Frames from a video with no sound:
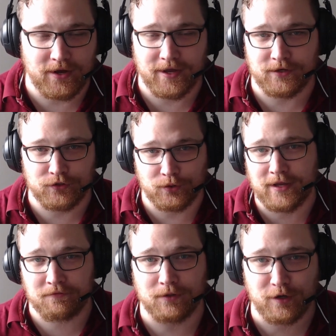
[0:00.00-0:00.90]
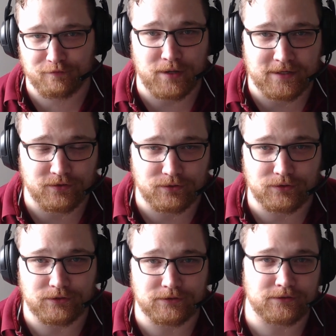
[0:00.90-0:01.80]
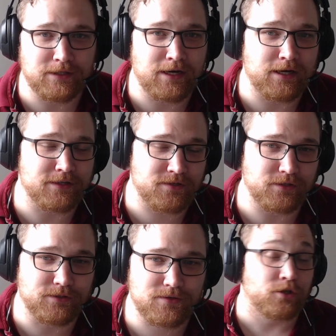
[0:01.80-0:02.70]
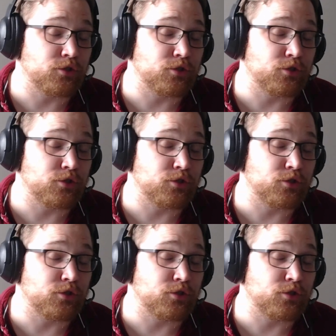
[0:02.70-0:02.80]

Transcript: I don't have a lot of practical skills.